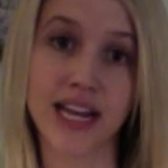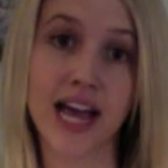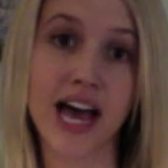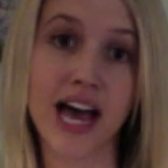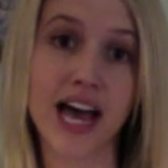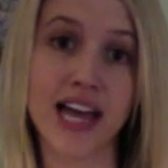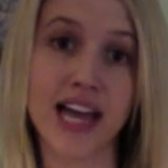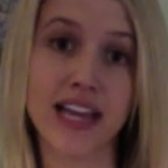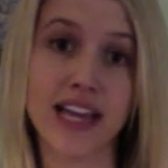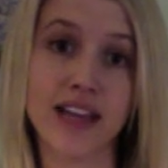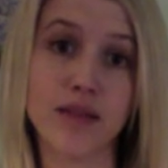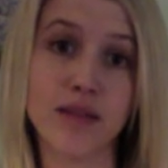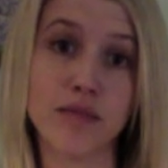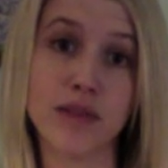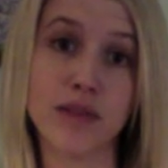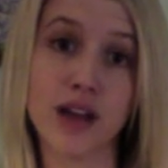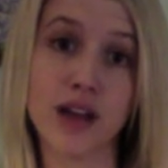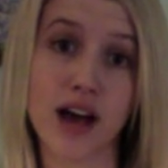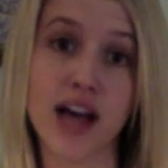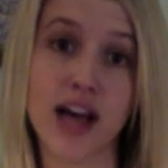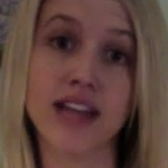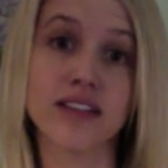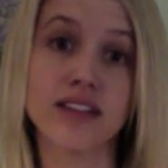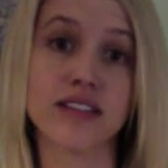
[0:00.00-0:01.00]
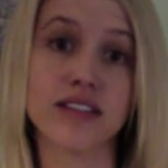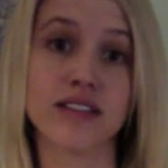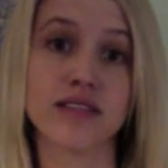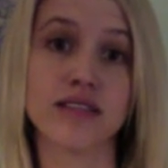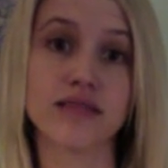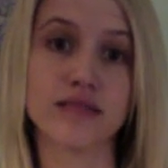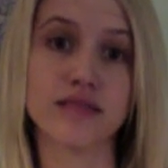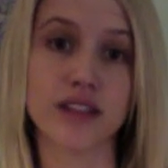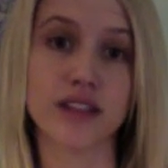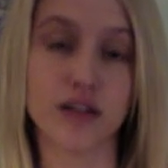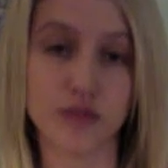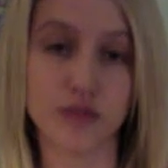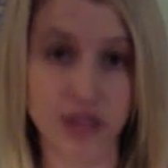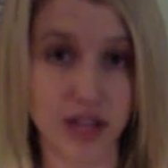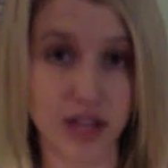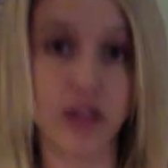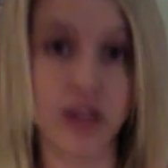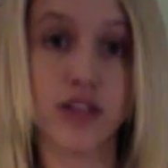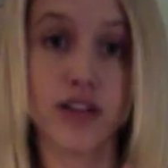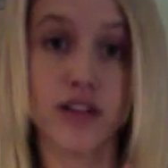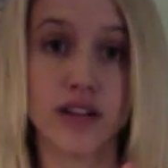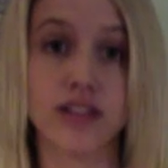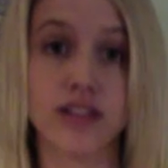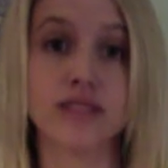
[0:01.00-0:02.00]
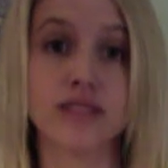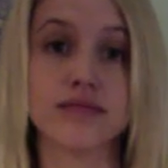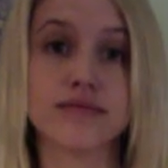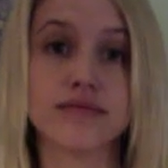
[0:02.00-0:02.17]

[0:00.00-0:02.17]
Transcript: And I am not a failure.